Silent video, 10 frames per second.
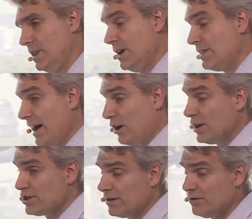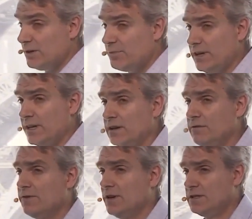That, I genuinely
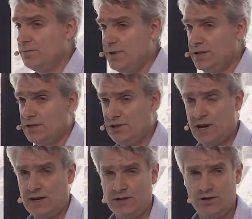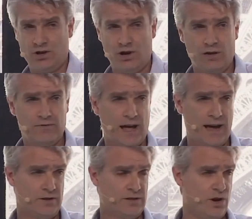believe, is the biggest challenge of
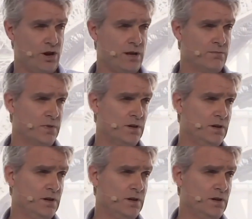our time.